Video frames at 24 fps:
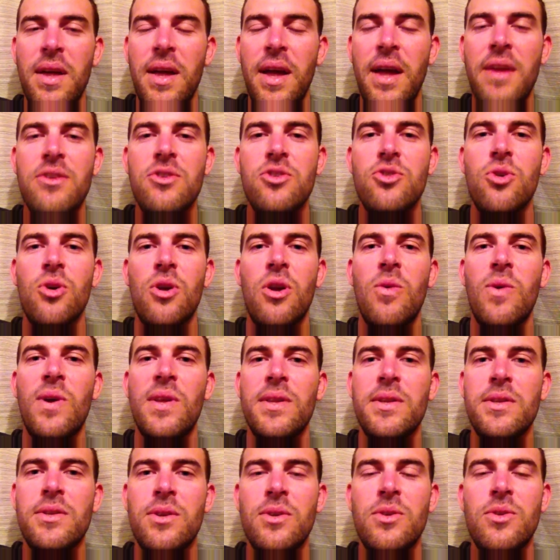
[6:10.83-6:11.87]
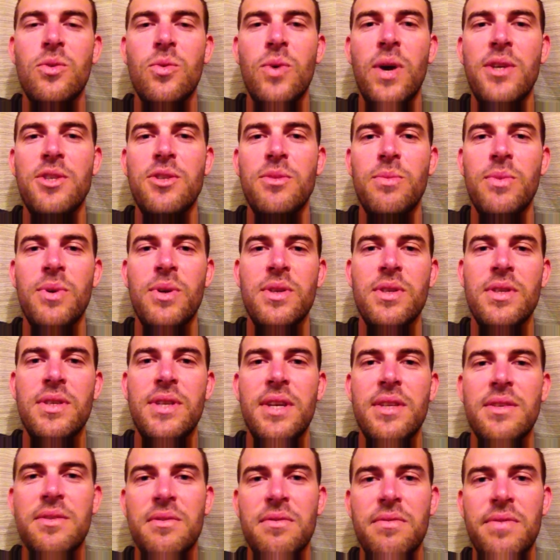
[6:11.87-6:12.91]
It's trying to run the situation because it
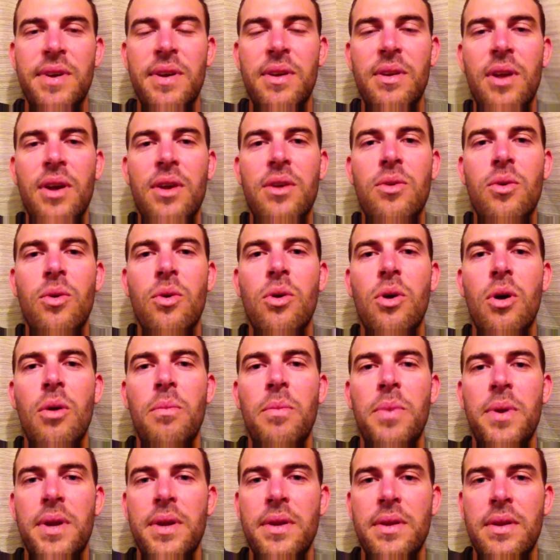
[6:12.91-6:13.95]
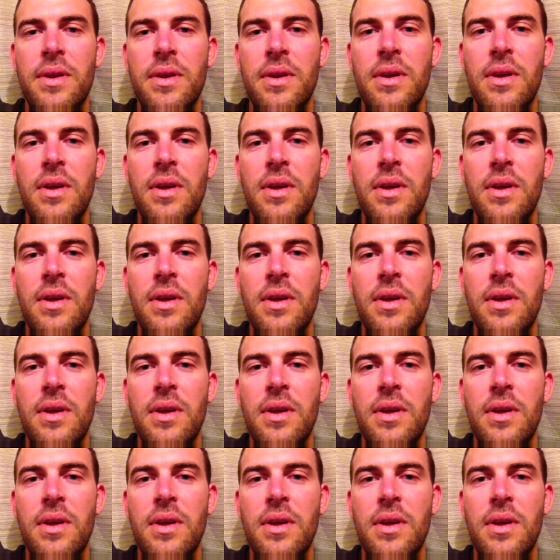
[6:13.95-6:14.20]
doesn't feel like you're competent.